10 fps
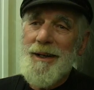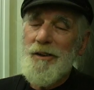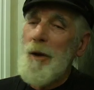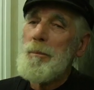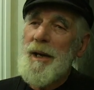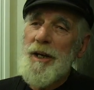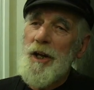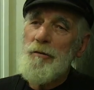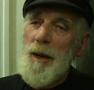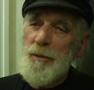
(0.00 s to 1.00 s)
It's completely
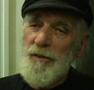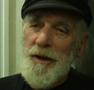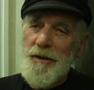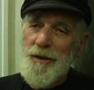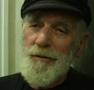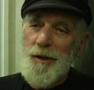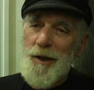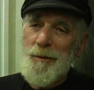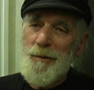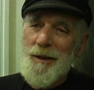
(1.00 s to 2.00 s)
unrepresentative, isn't
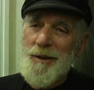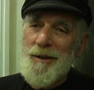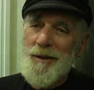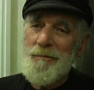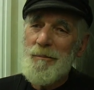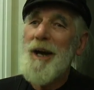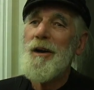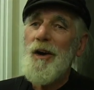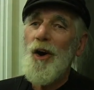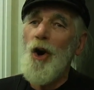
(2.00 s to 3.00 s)
it? I mean,
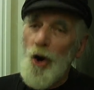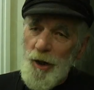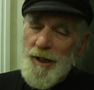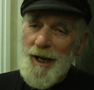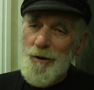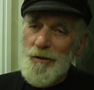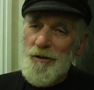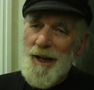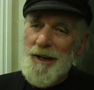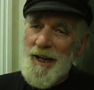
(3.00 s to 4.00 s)
by all accounts,
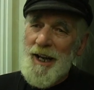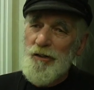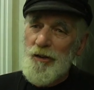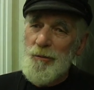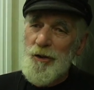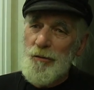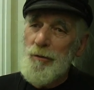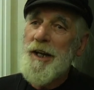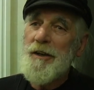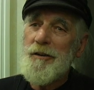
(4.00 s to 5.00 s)
that election was
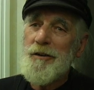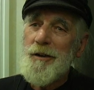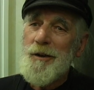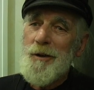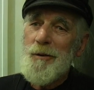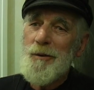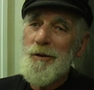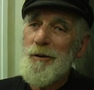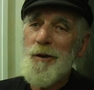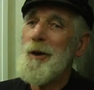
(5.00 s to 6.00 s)
rigged,
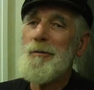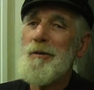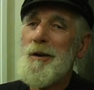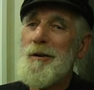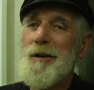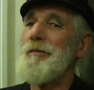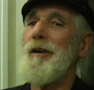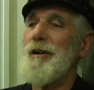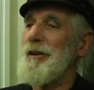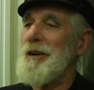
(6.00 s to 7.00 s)
was, you know,
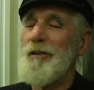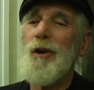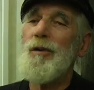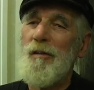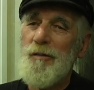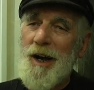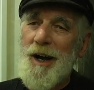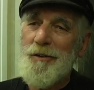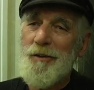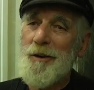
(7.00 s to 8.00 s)
a total farce.